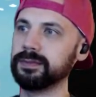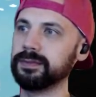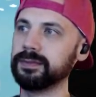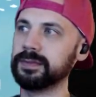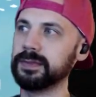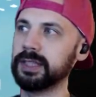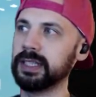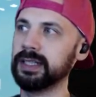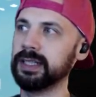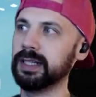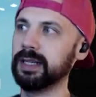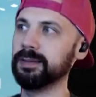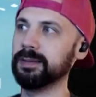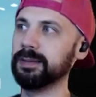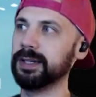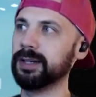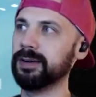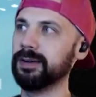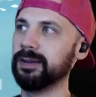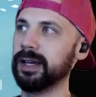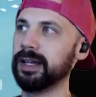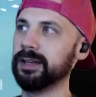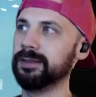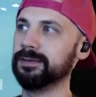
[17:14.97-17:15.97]
I think I'm going to go
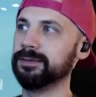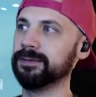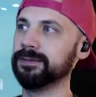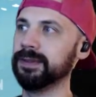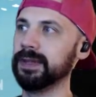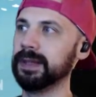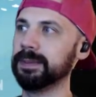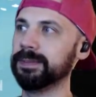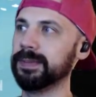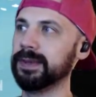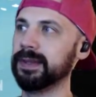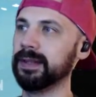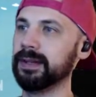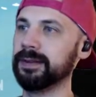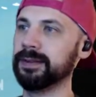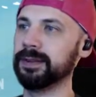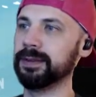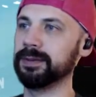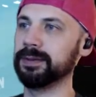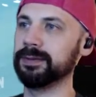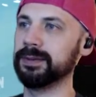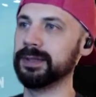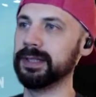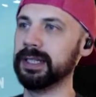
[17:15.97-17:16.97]
ahead and flip the
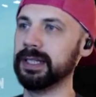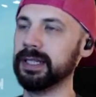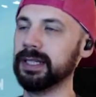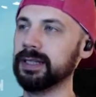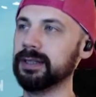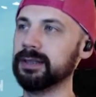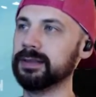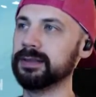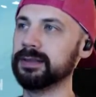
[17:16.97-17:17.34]
3.